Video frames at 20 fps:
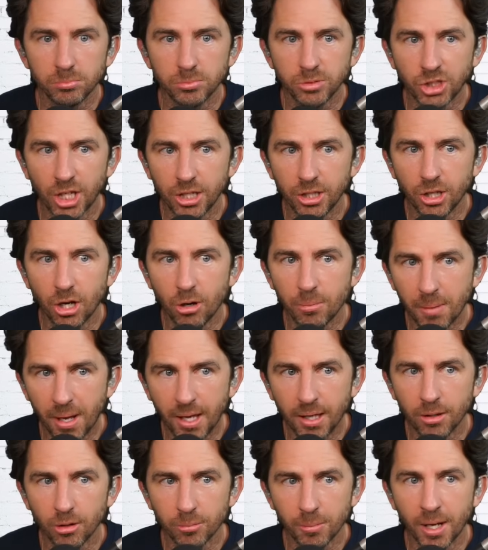Jane Doe
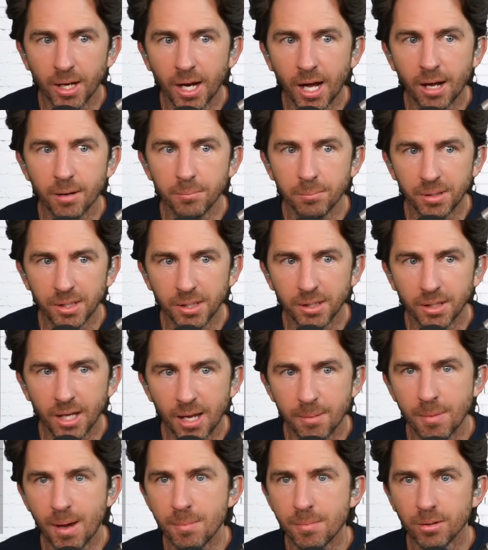may or may not be
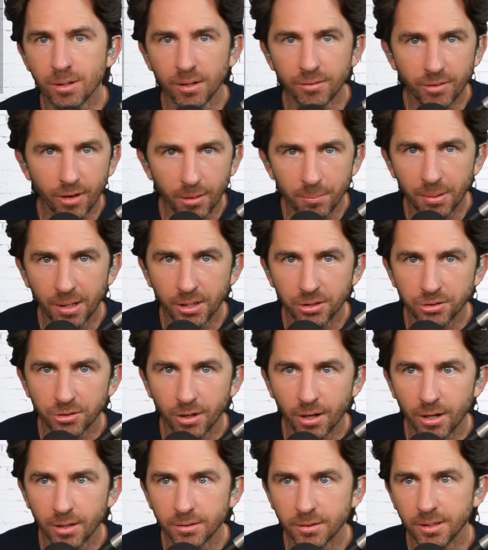a member of our
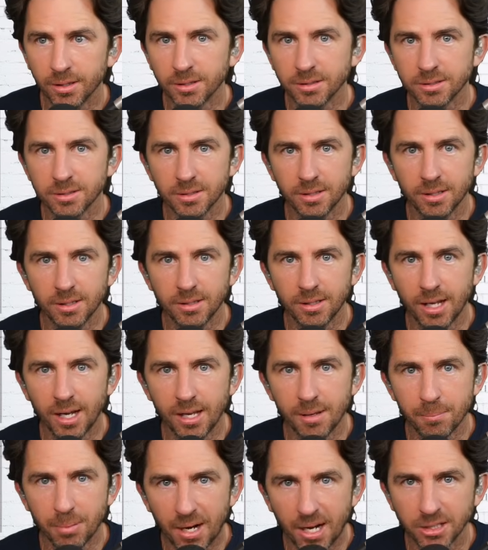Patreon. It is not
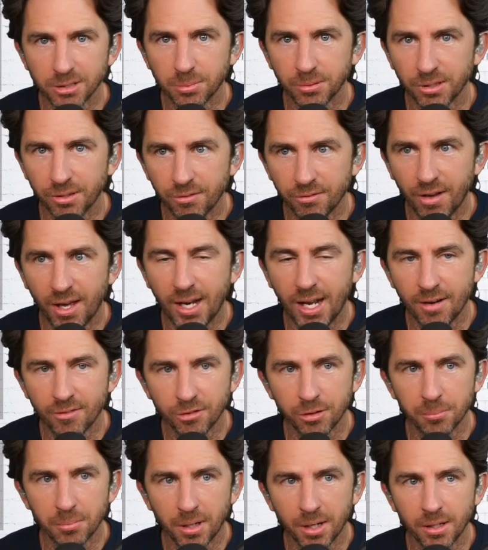impossible to vet
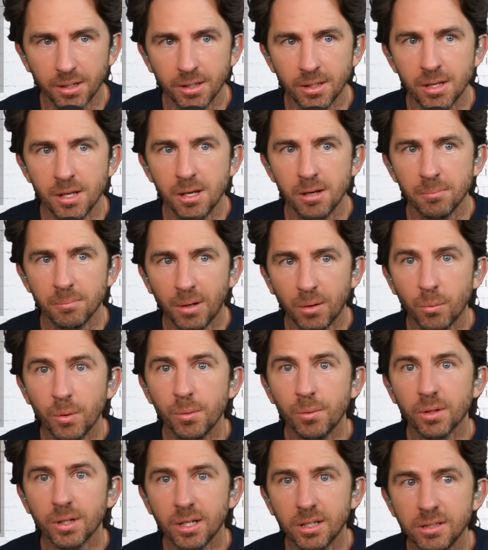everybody, but we
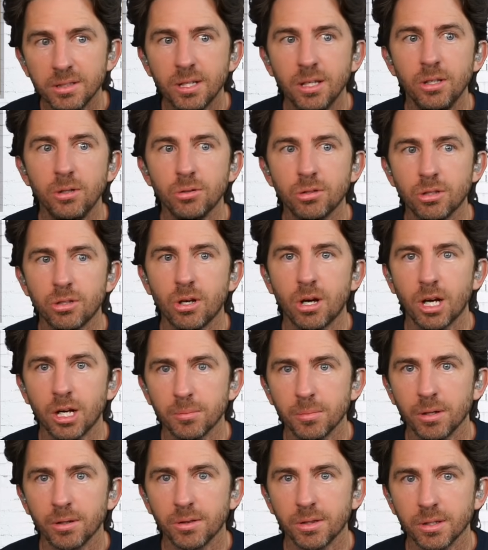will continue to talk
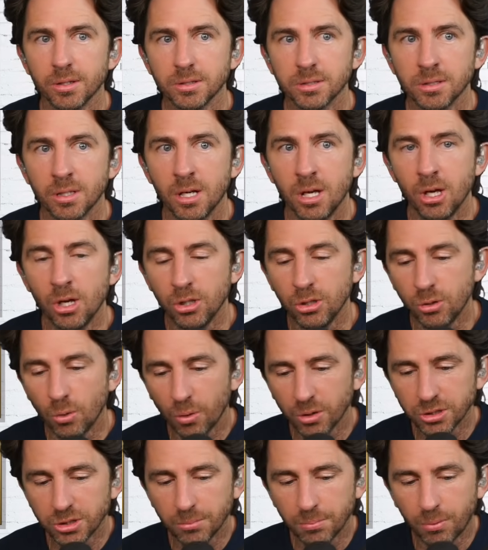about this.
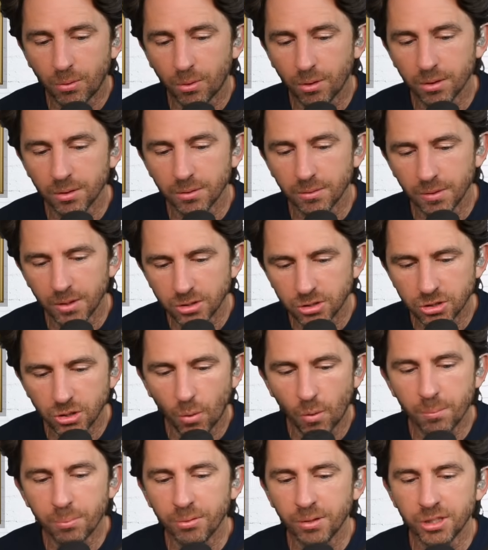Your support is
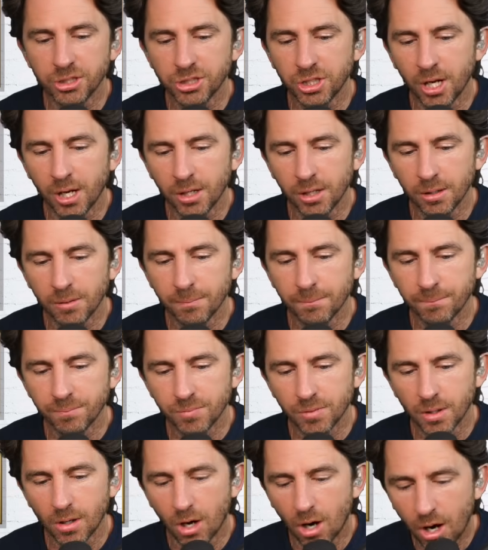so appreciated.
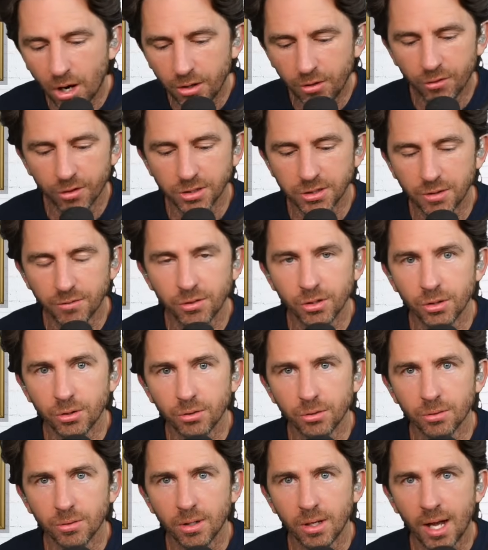Hundreds of
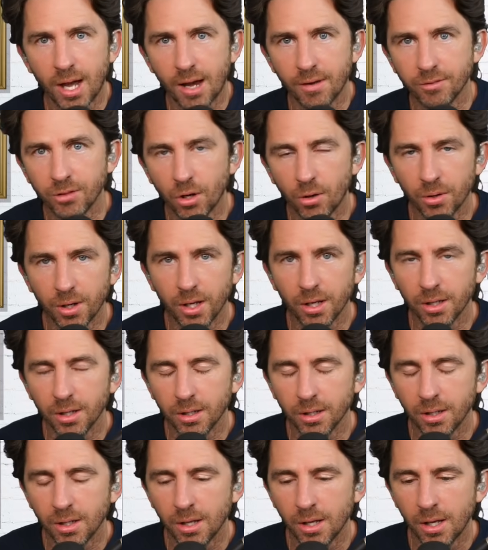you have
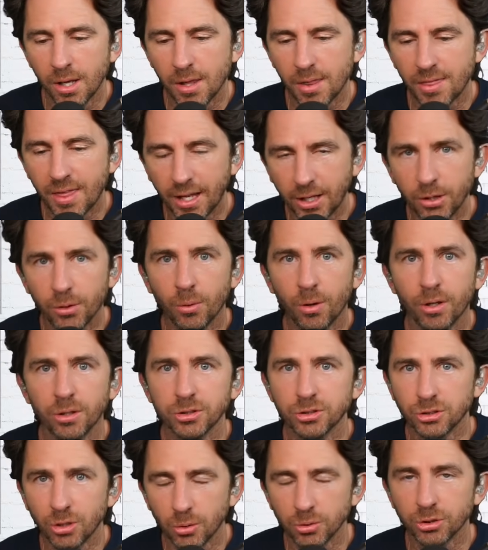donated. Thank you all
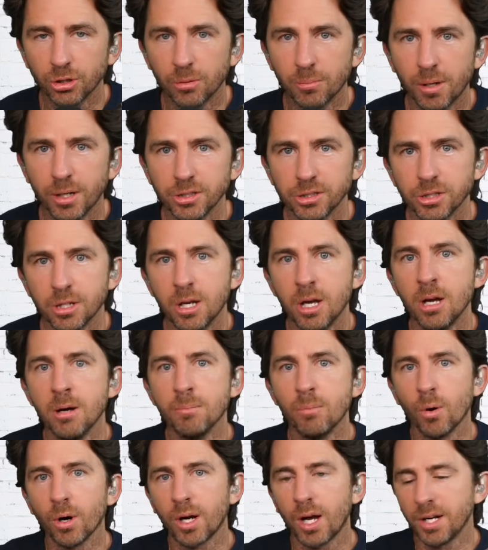so, so much.
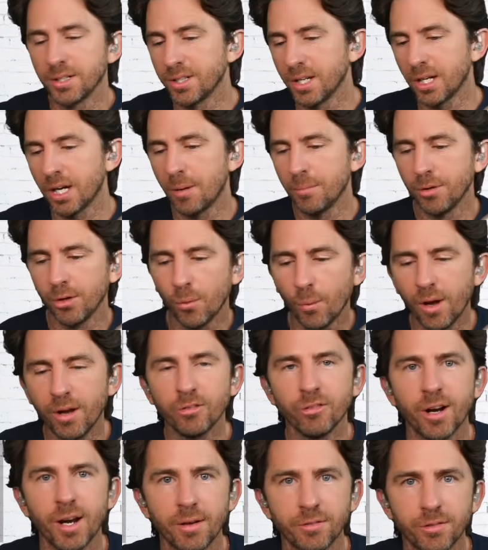More content coming your way
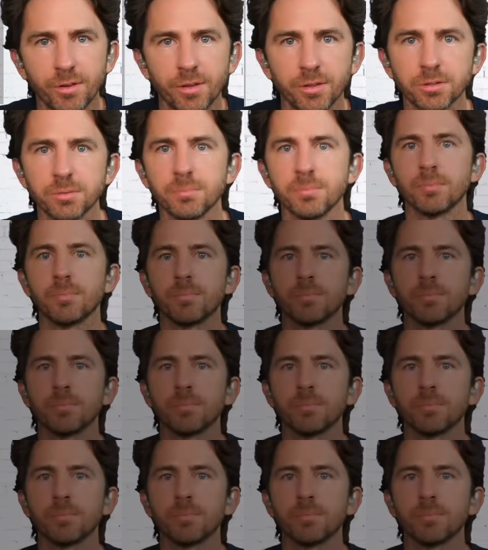right after this.